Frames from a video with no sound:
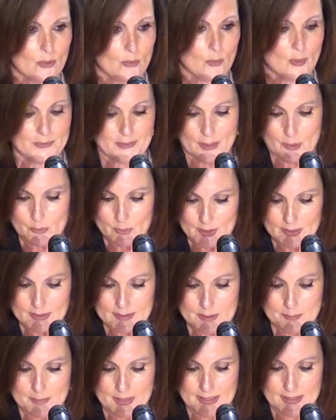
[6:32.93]
What they
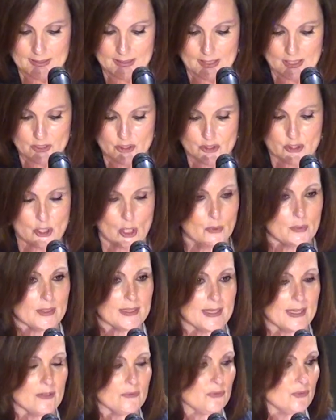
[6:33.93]
really mean is don't
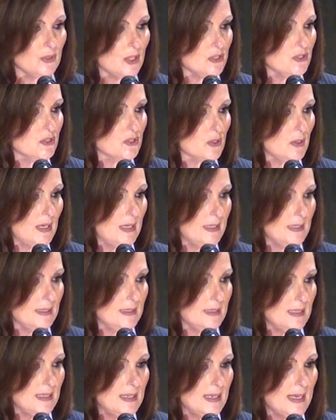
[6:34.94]
get frustrated
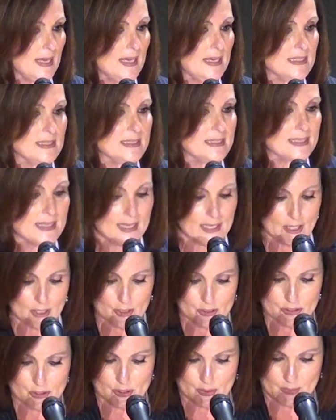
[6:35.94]
and
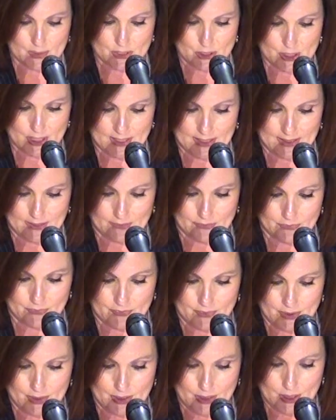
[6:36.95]
dare to achieve.
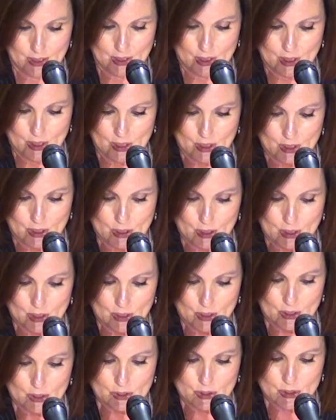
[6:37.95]

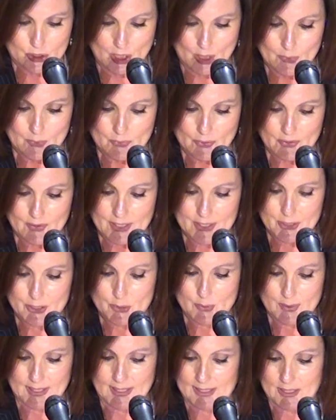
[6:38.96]
Don't think
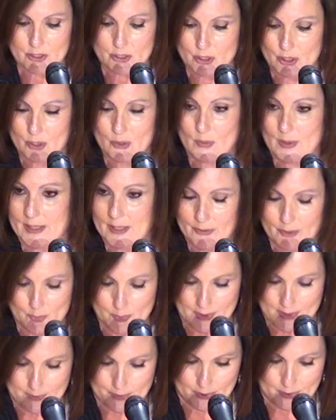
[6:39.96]
you can't do what other
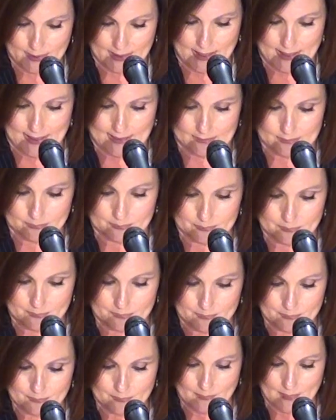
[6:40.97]
people can.
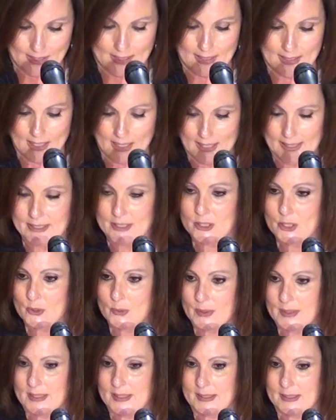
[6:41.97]
And I
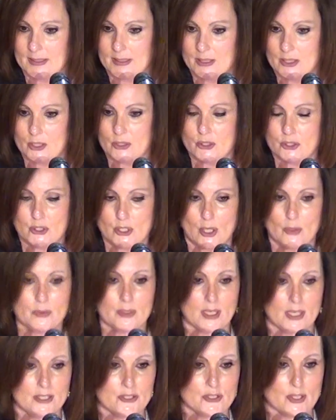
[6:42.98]
agree,
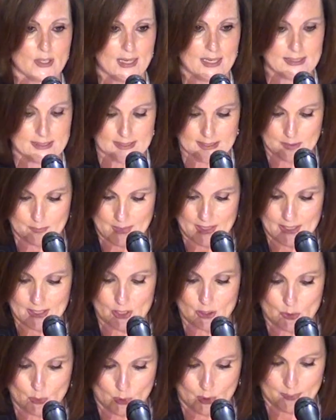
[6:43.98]
don't underestimate
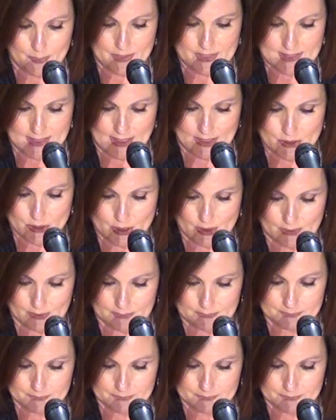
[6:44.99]
your potential.